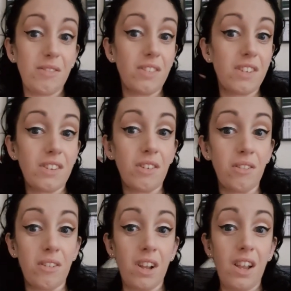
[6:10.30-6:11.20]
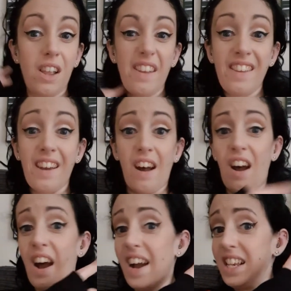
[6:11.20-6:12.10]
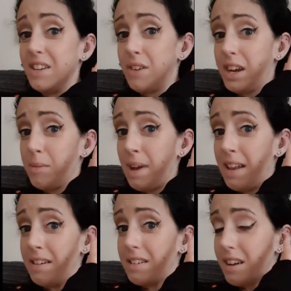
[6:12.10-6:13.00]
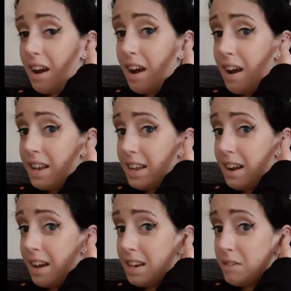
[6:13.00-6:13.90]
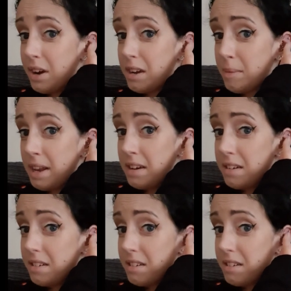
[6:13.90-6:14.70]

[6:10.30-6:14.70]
So yeah, highly recommend. Highly recommend.